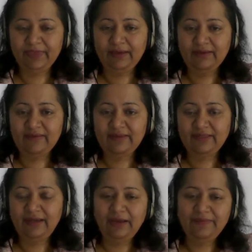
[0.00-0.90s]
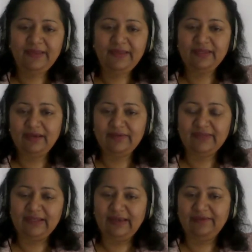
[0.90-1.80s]
So the ups and downs
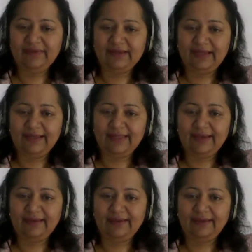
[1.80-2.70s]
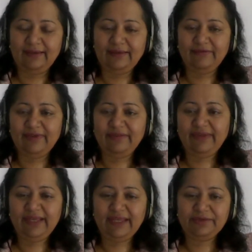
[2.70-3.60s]
in life are like that. When we
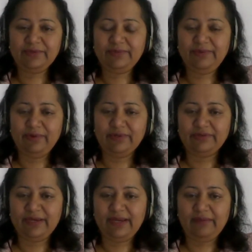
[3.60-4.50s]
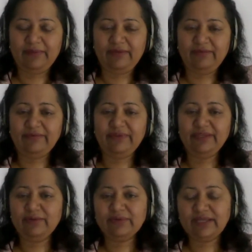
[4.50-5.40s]
get what we want, we're happy. When we
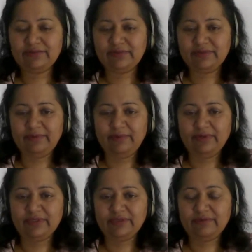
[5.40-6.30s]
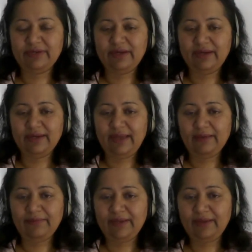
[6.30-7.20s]
don't get what we want, we are
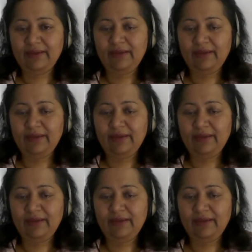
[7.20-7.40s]
unhappy.